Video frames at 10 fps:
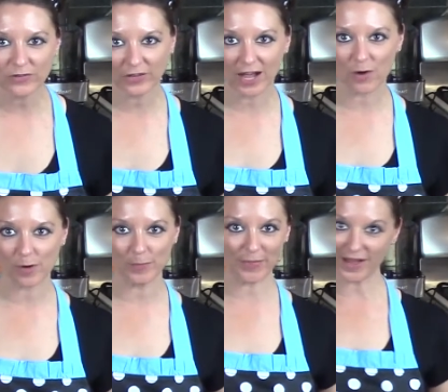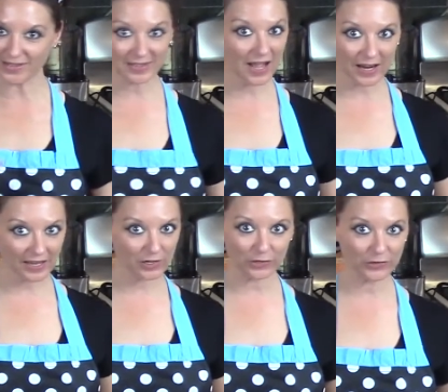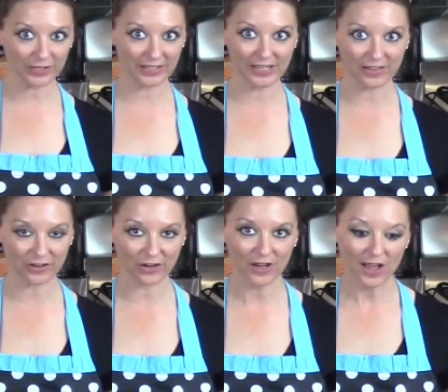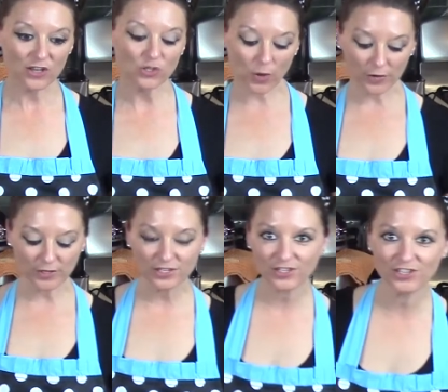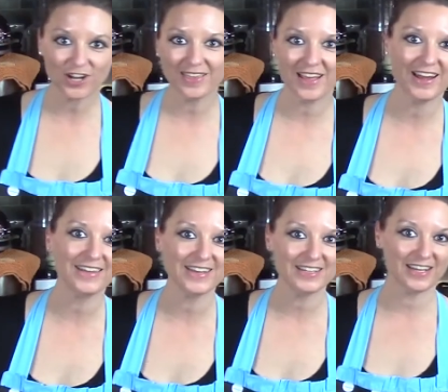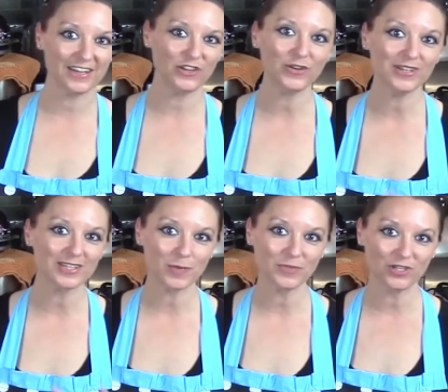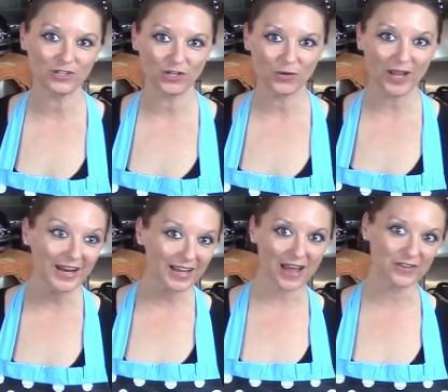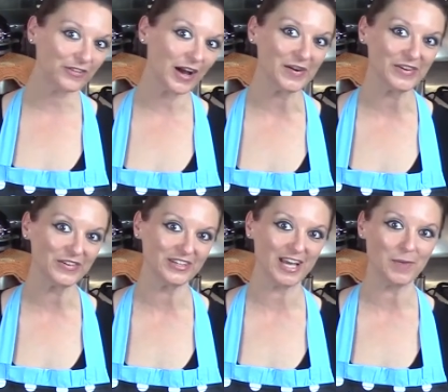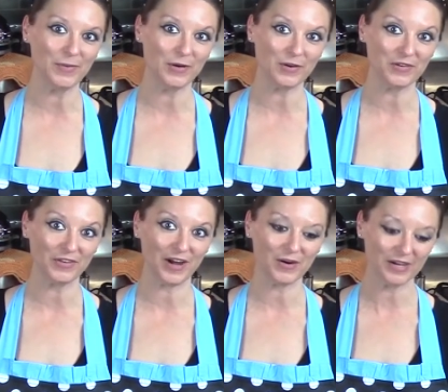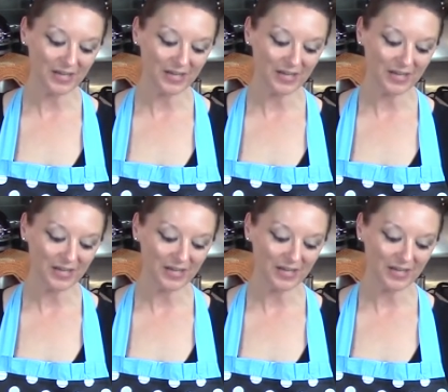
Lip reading: flour, but that's not keto friendly either. So I researched online, they said that you can substitute any kind of flour for tapioca flour.